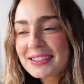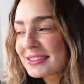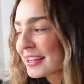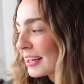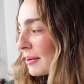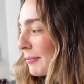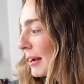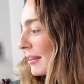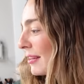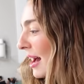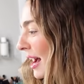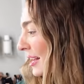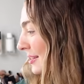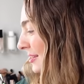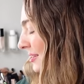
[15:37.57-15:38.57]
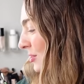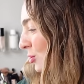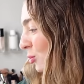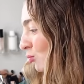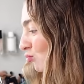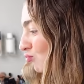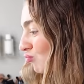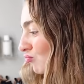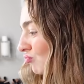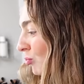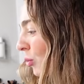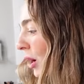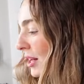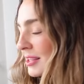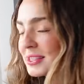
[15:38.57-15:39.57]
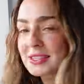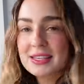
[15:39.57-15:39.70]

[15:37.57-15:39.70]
is like my last, what,